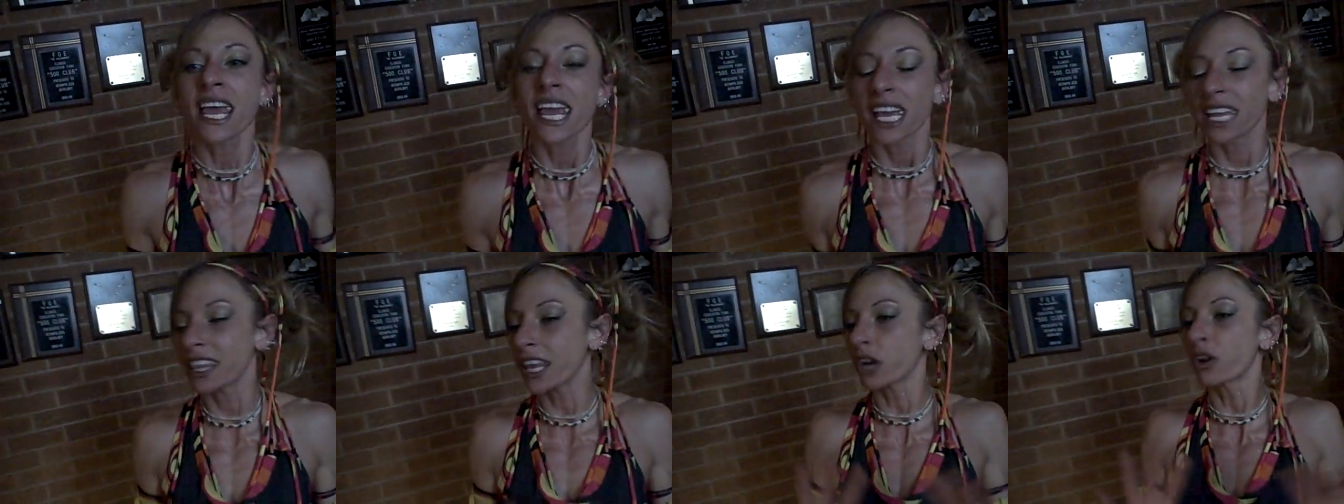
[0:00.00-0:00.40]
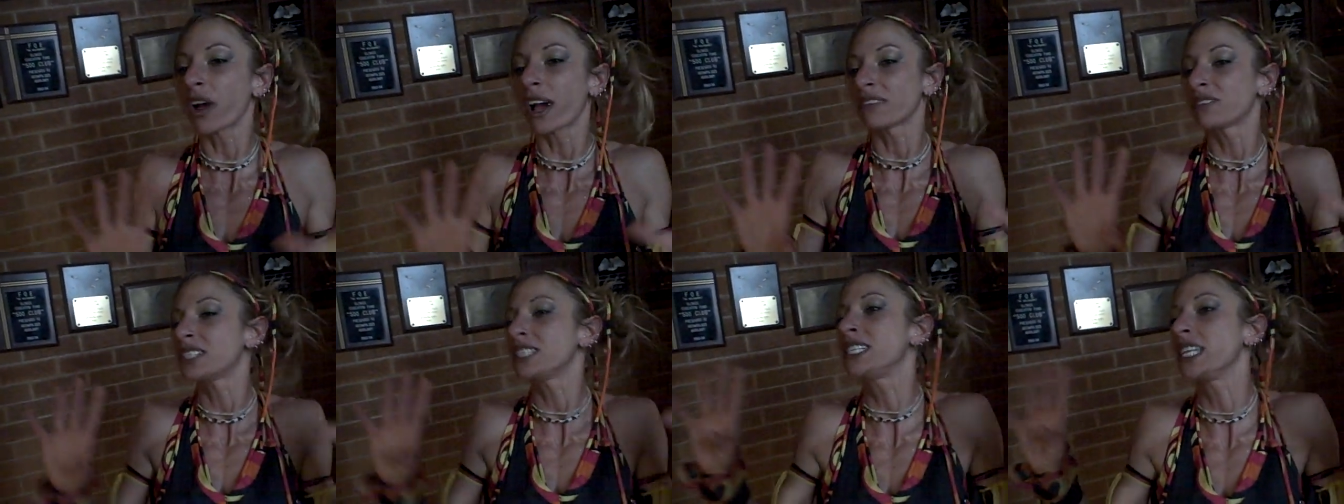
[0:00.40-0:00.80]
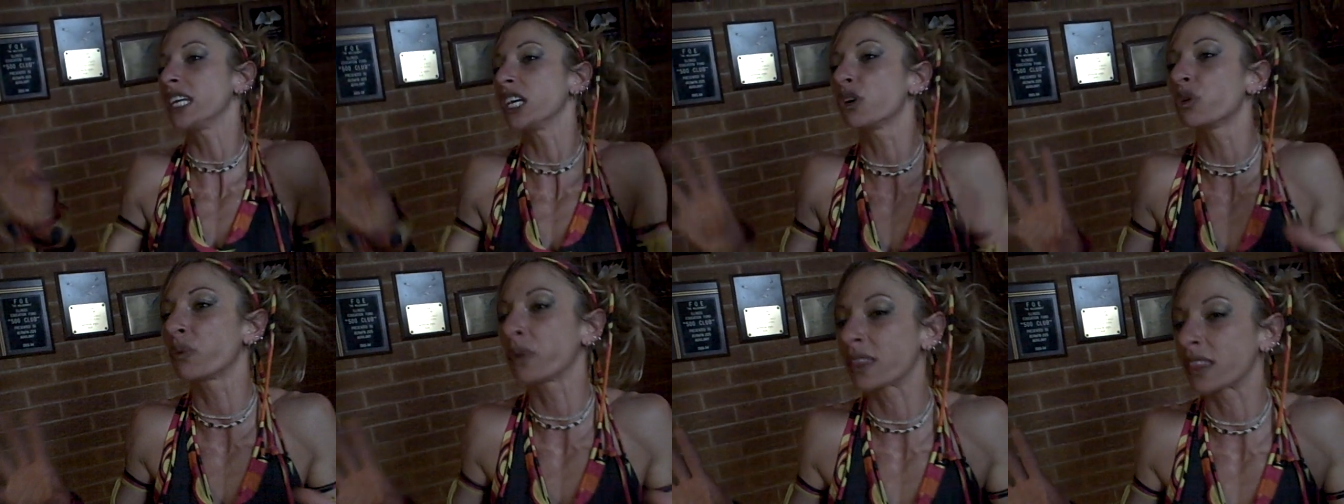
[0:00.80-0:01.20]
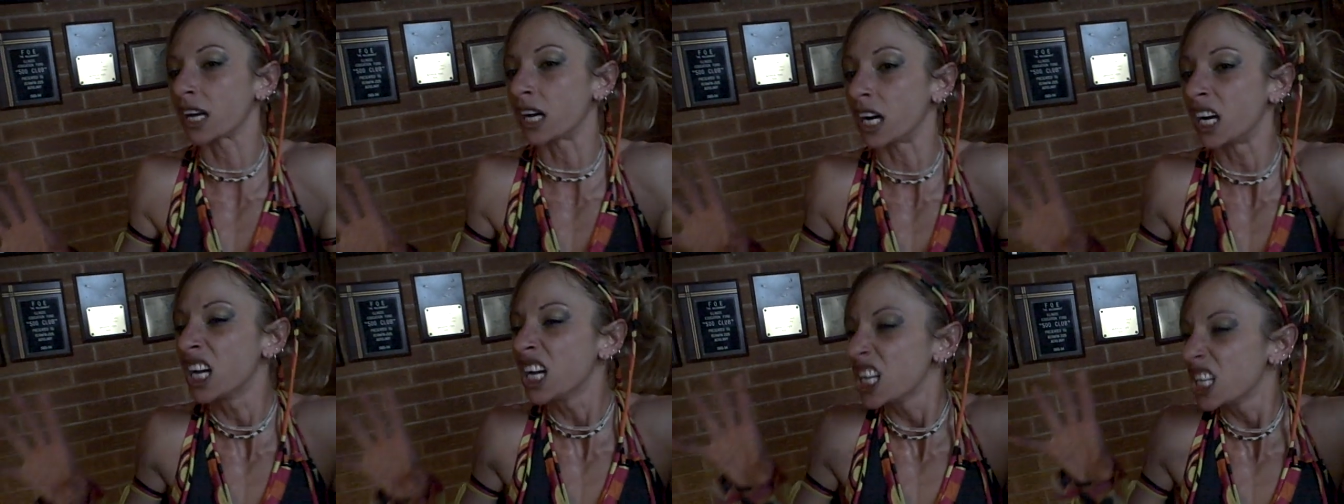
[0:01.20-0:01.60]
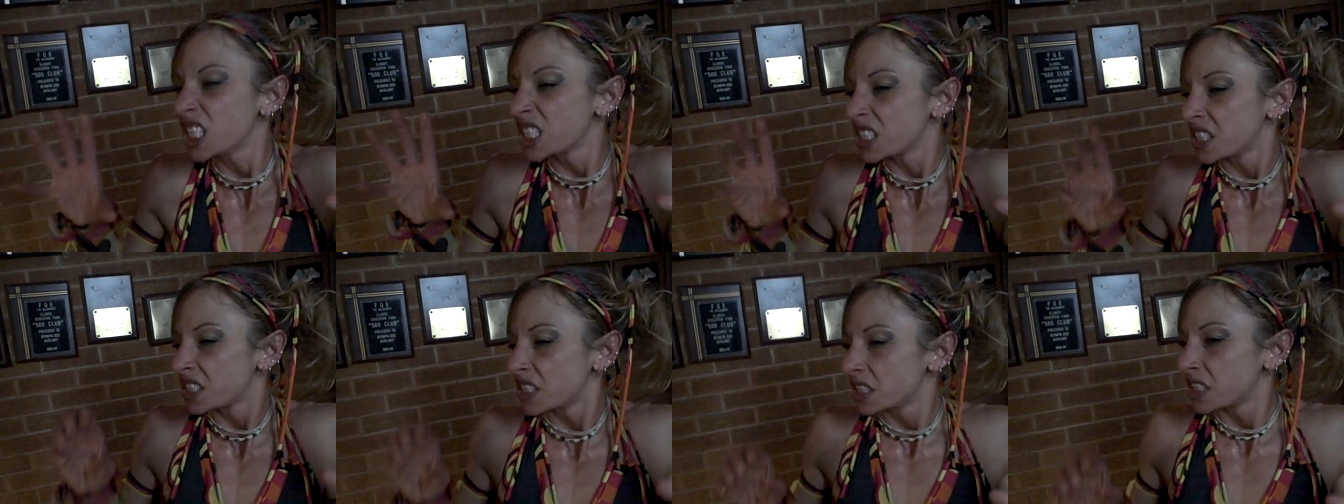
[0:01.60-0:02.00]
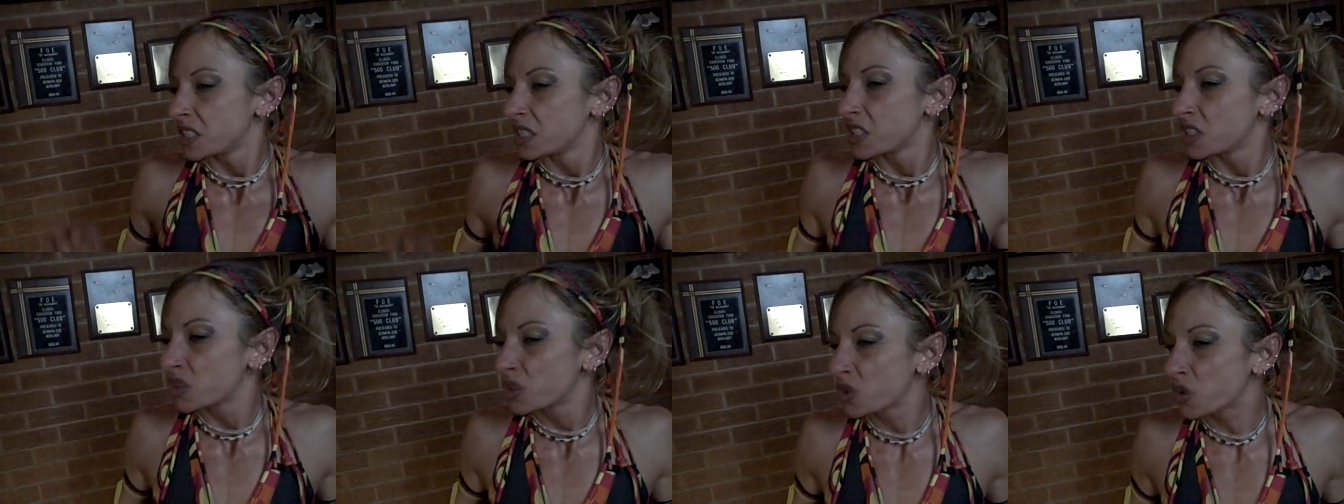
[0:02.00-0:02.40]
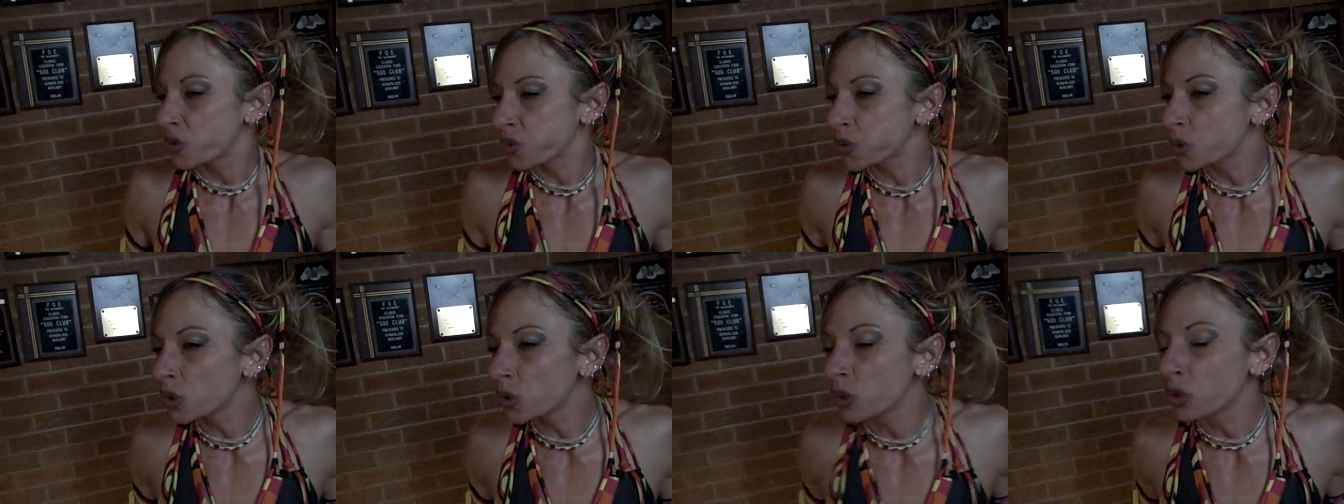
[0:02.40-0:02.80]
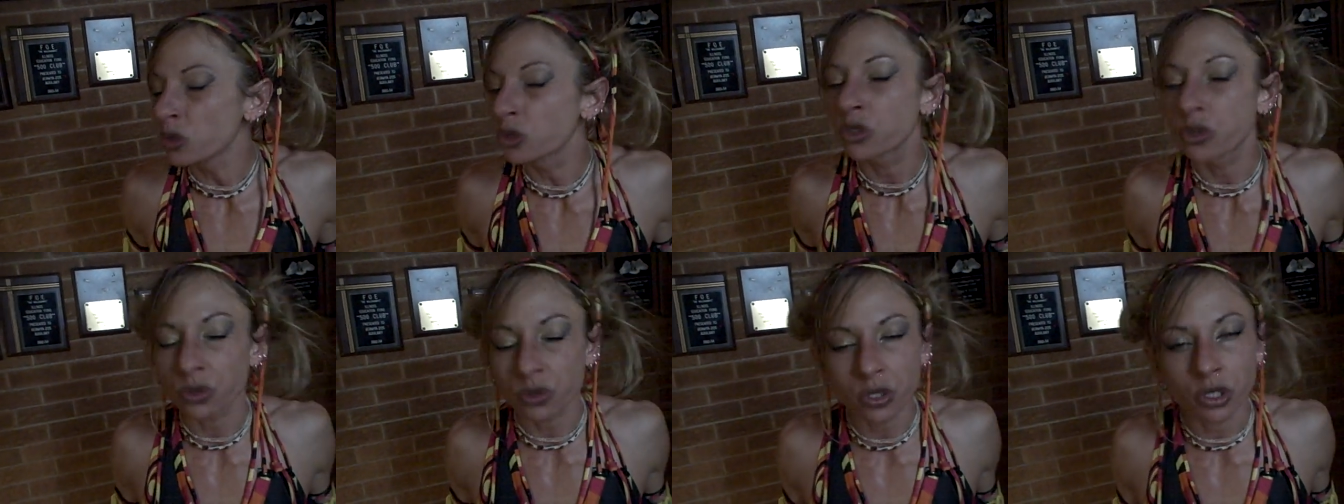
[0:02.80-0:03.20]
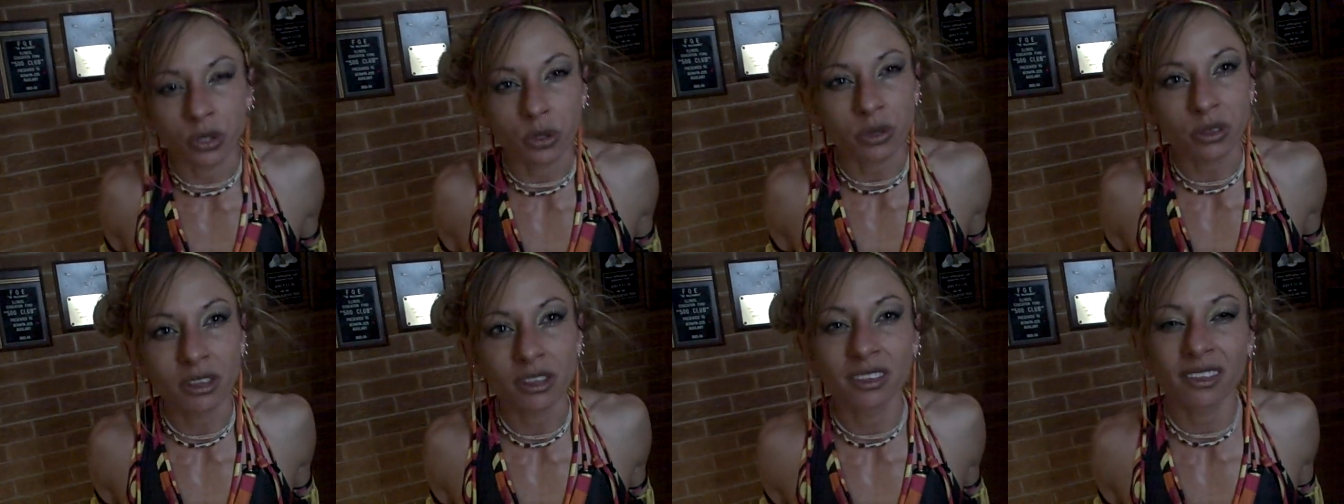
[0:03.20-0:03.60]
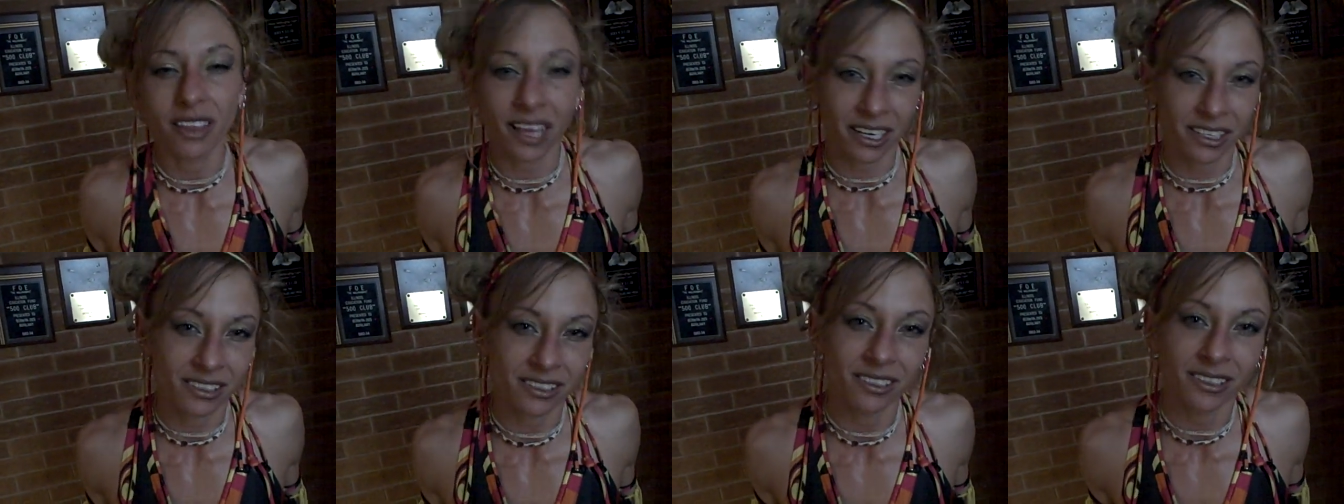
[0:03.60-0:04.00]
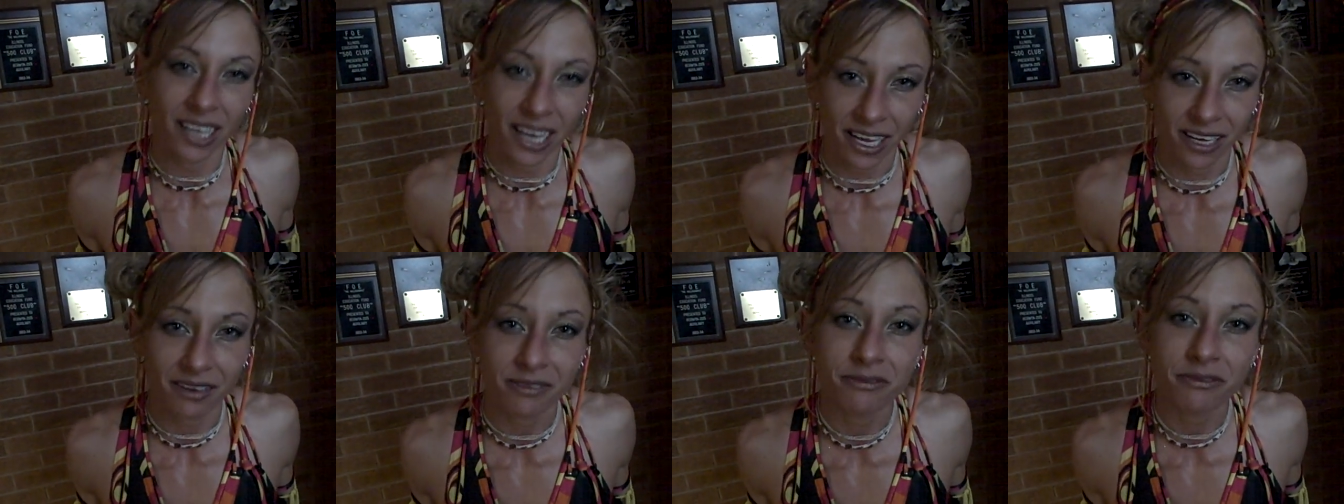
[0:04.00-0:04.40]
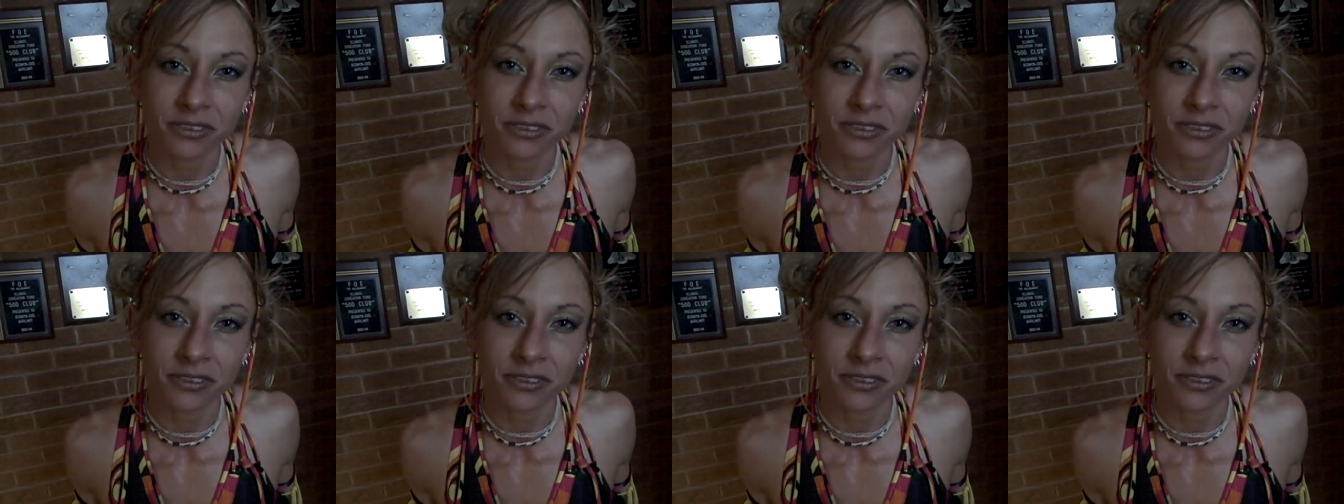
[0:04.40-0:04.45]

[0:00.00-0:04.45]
And they don't have to deal with the cruel truth that is life.